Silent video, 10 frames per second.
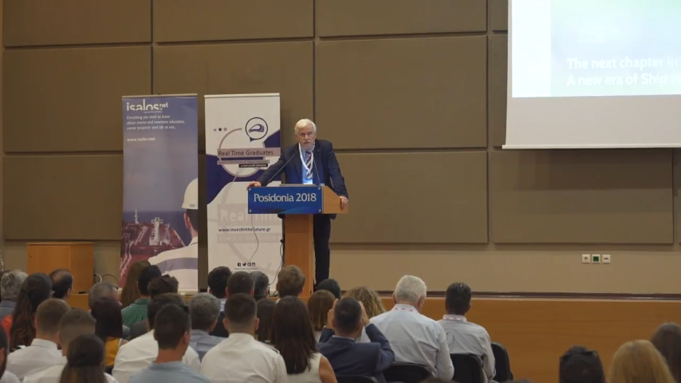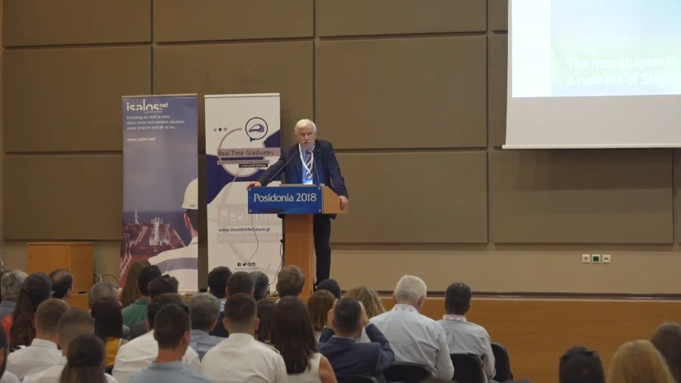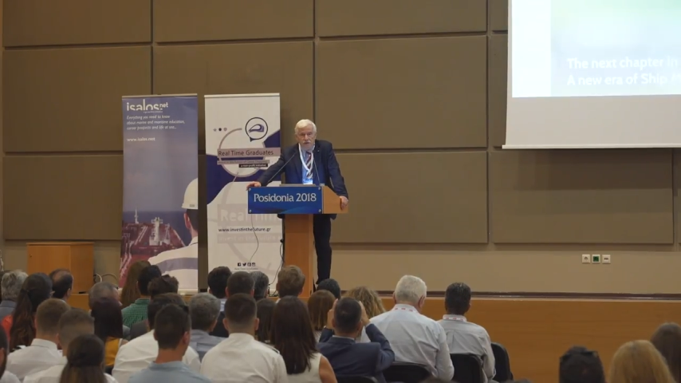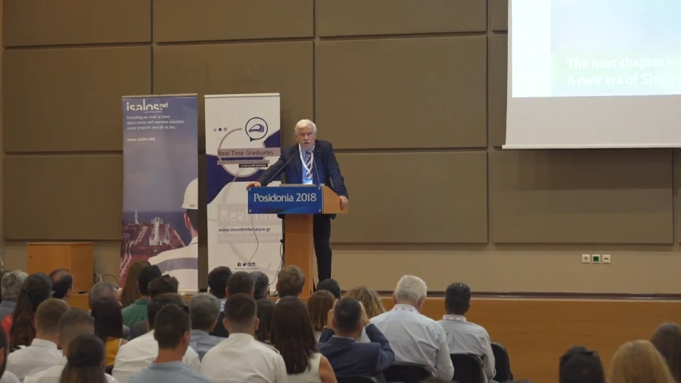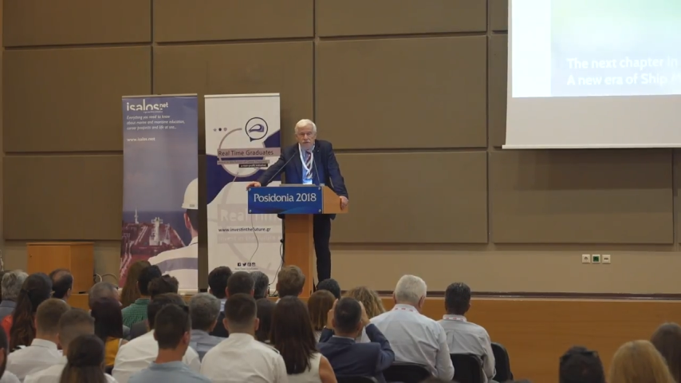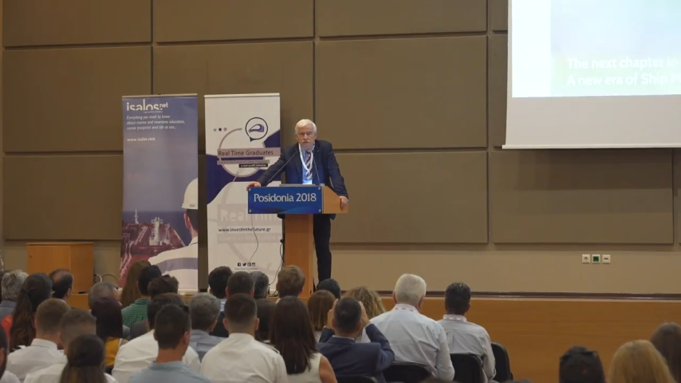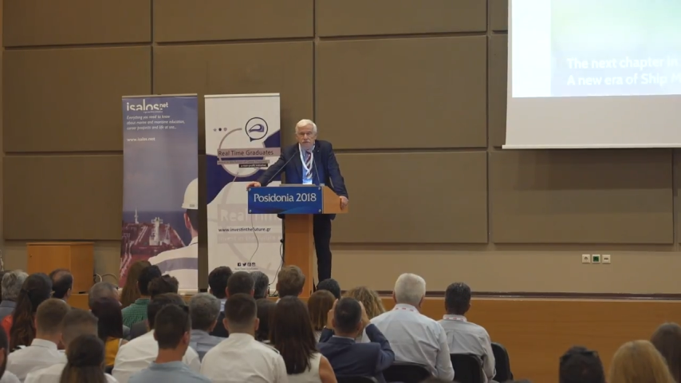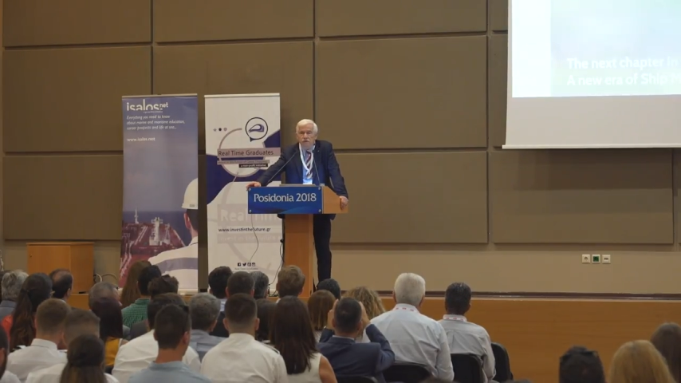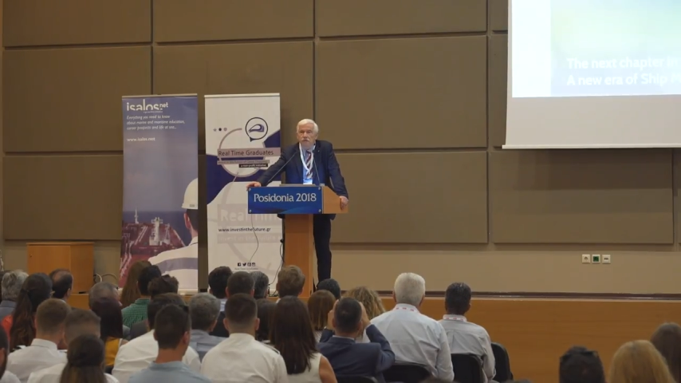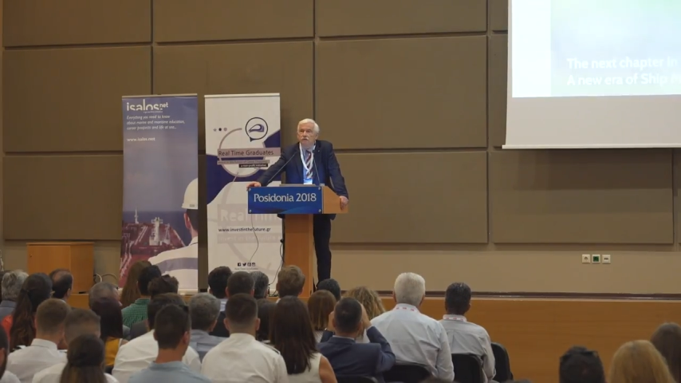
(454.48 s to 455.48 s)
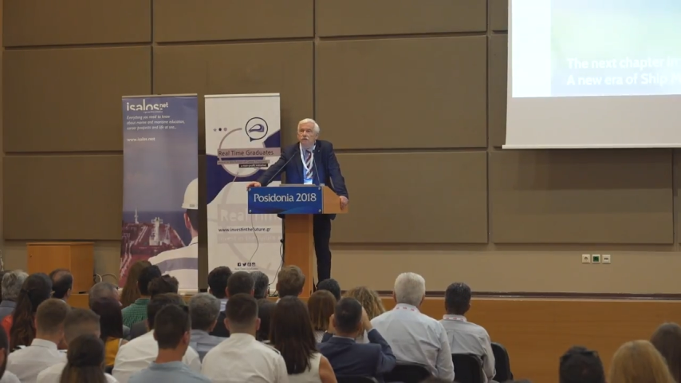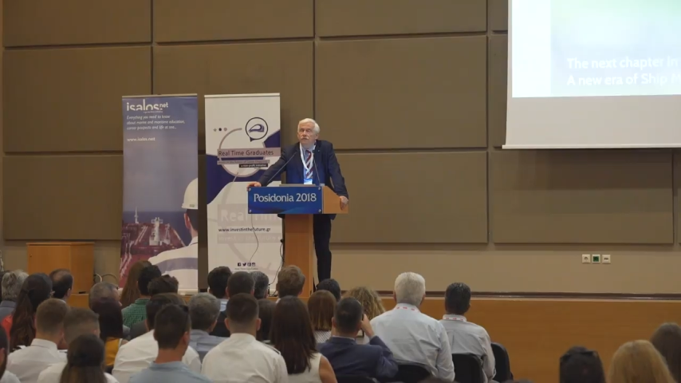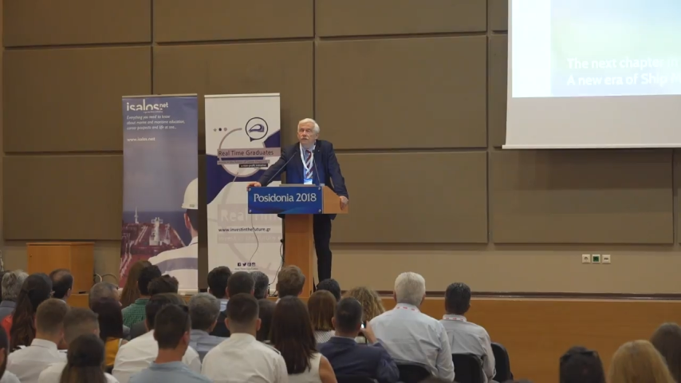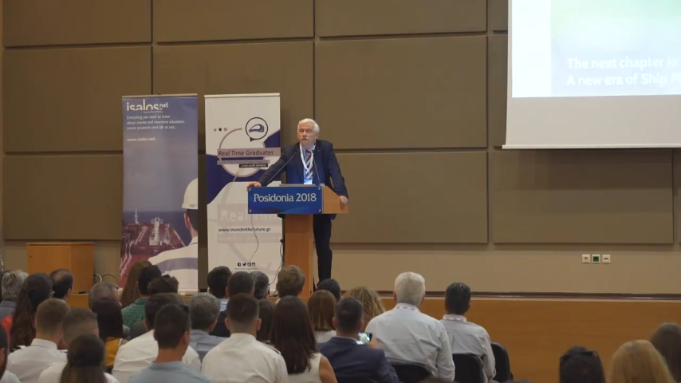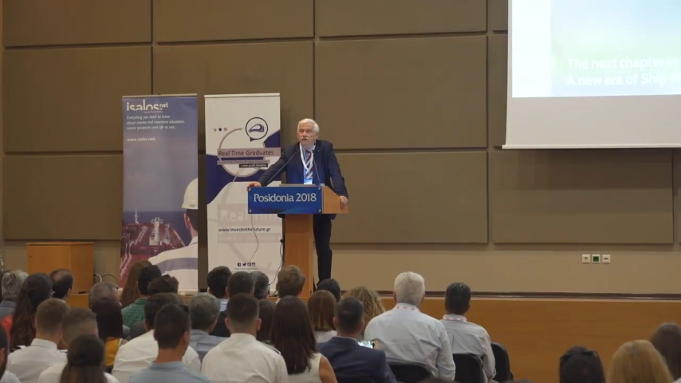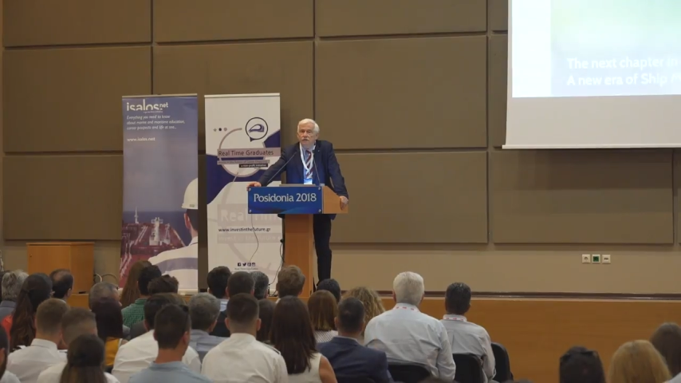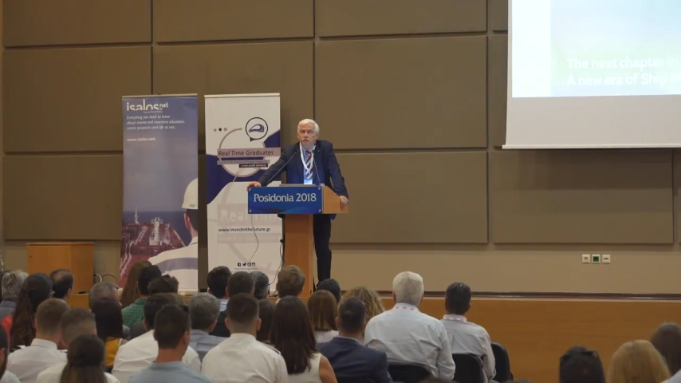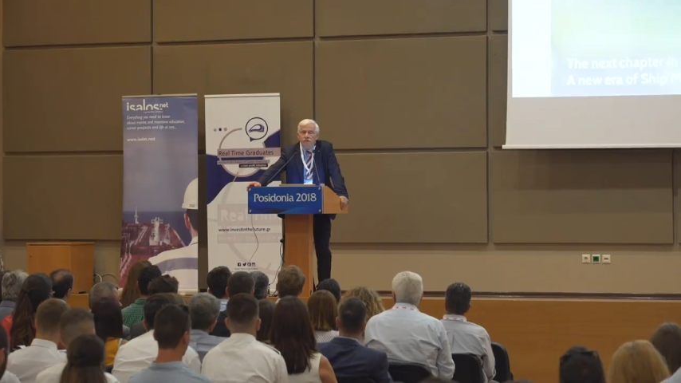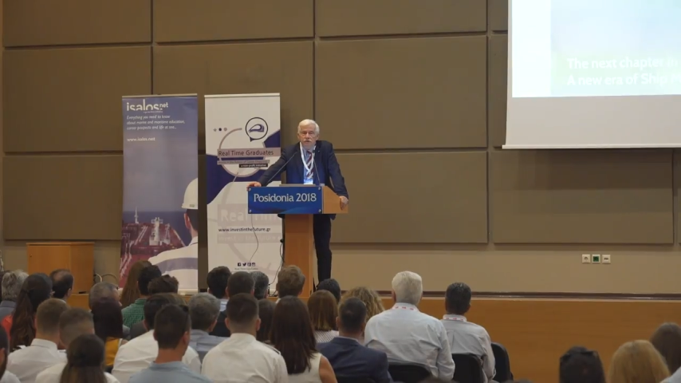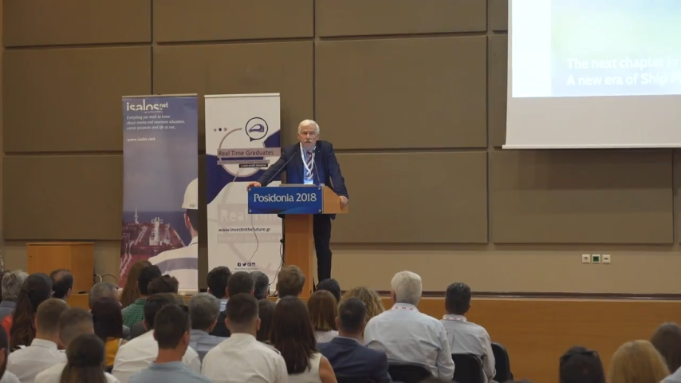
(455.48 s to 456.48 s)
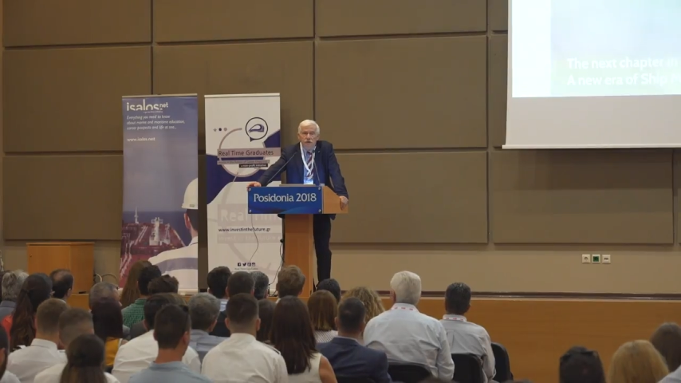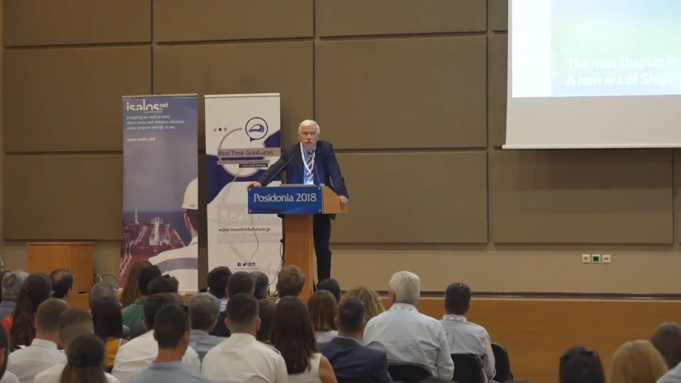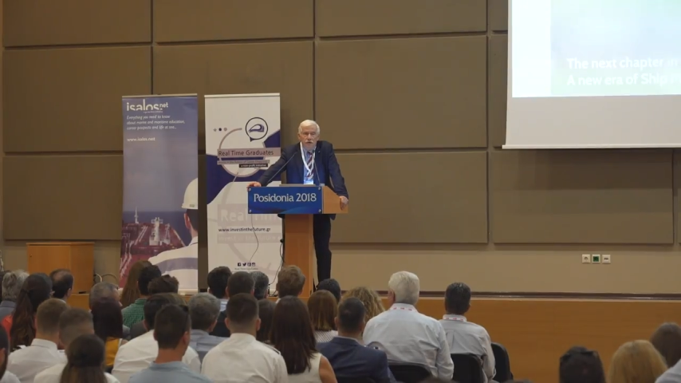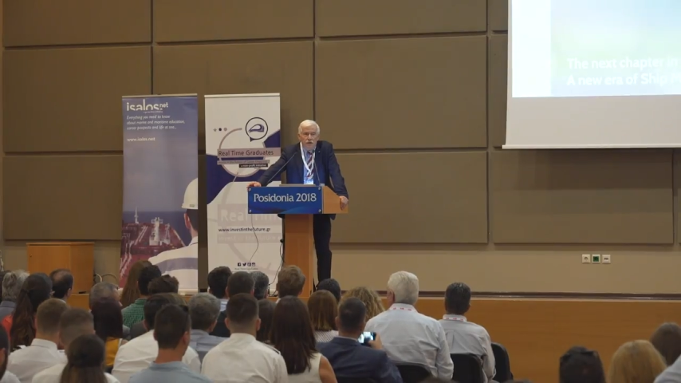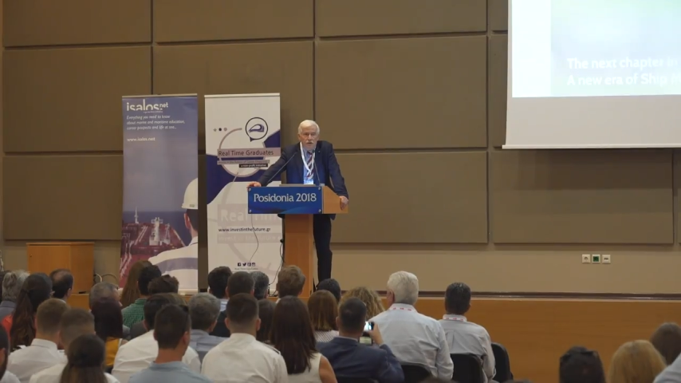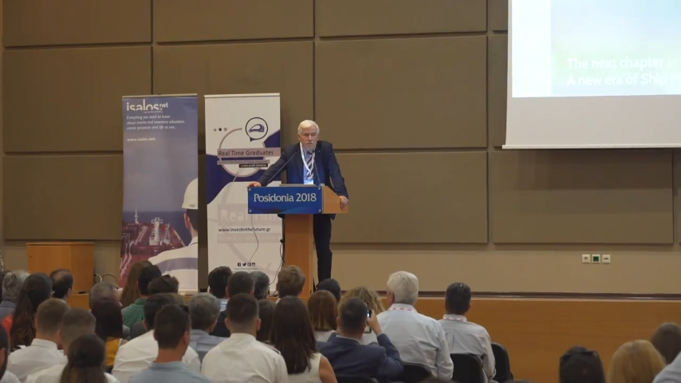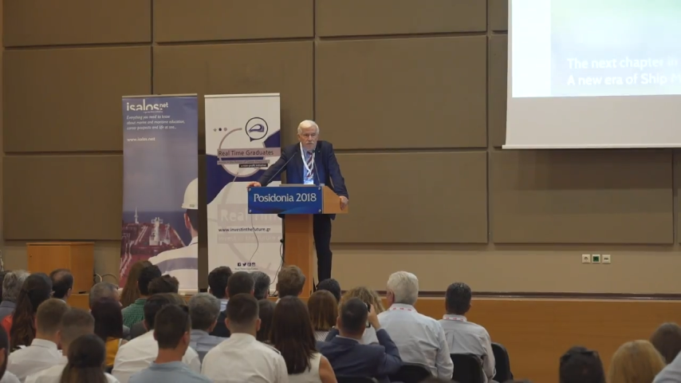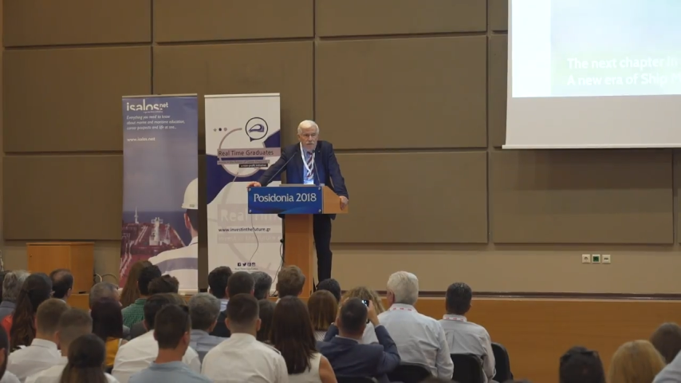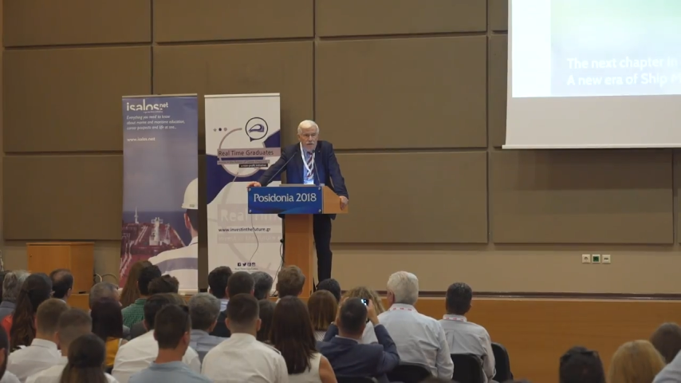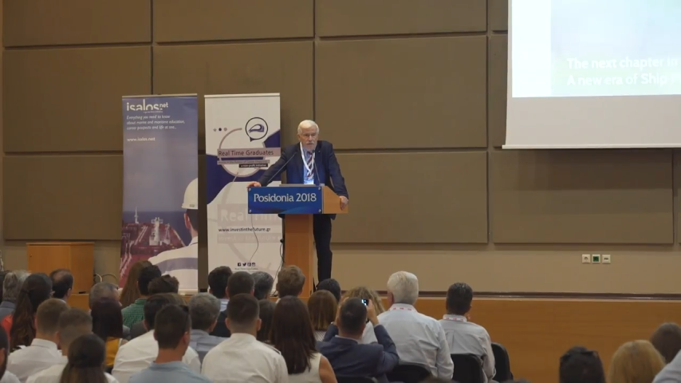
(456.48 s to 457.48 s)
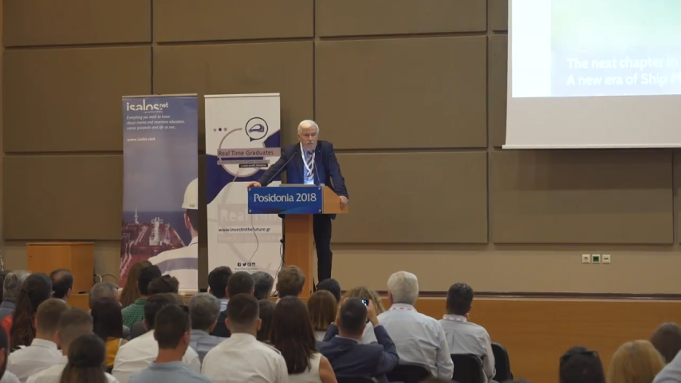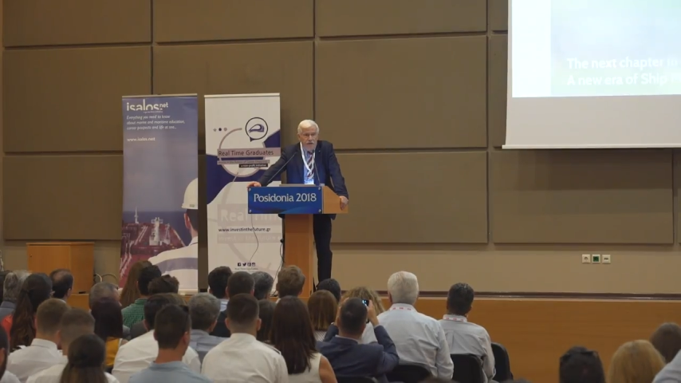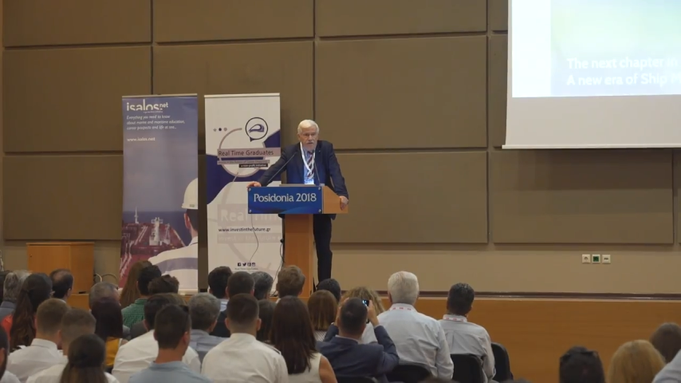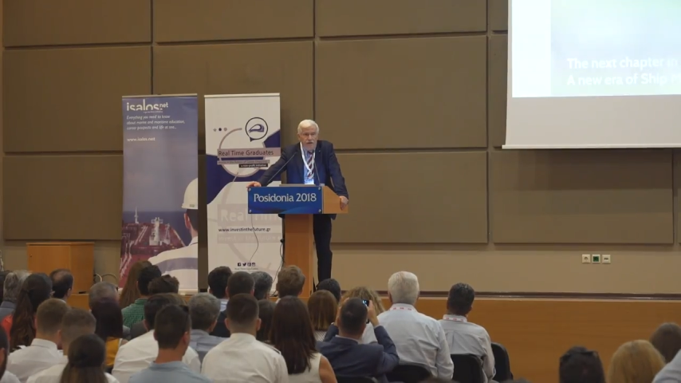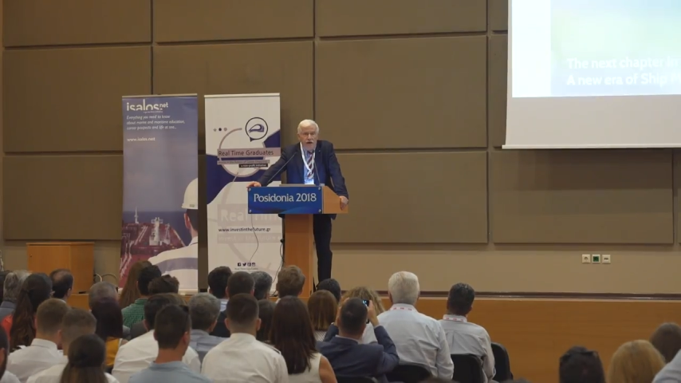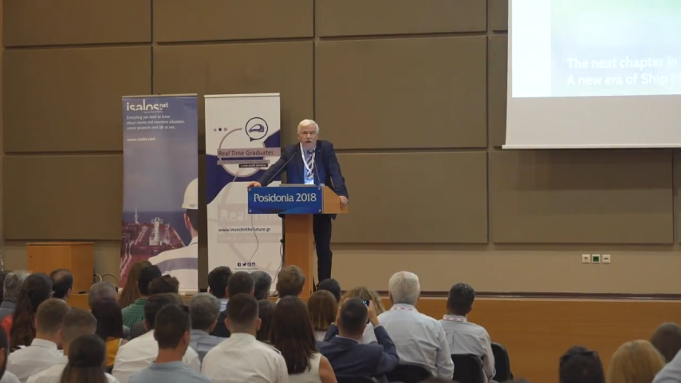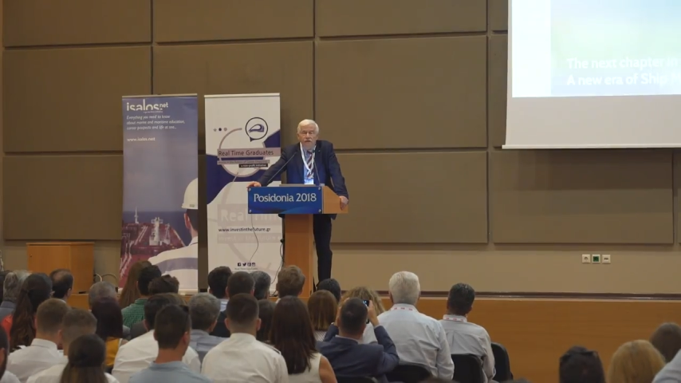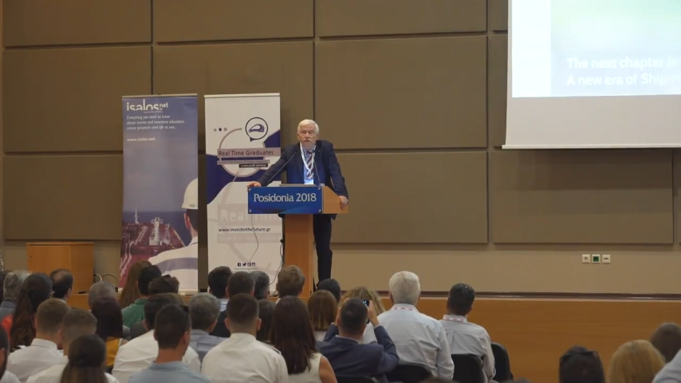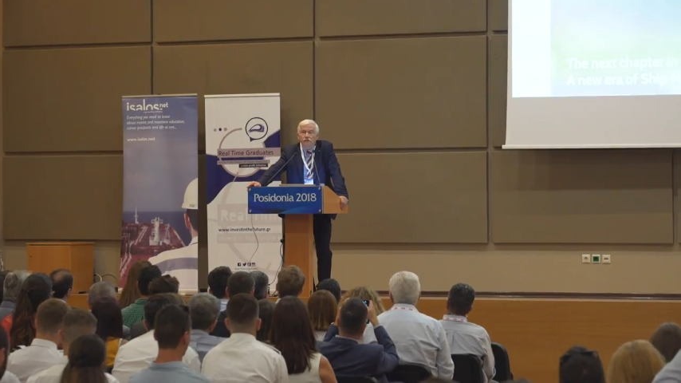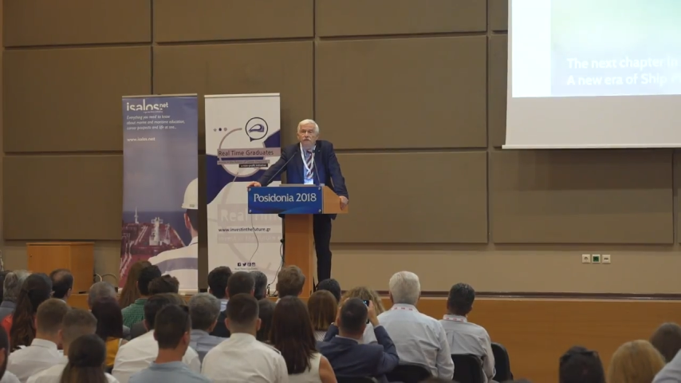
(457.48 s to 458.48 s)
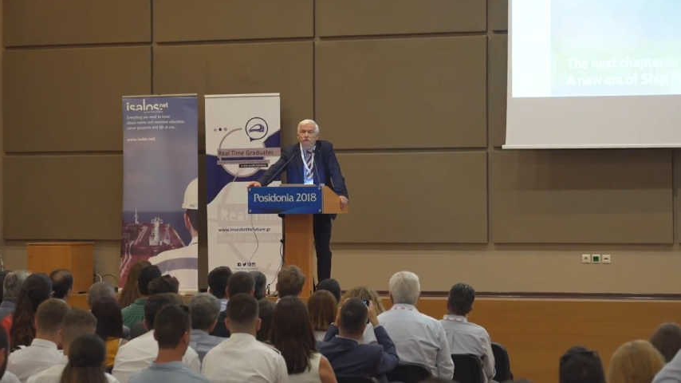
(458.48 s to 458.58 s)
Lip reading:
No face is visible, so there are no lips to read.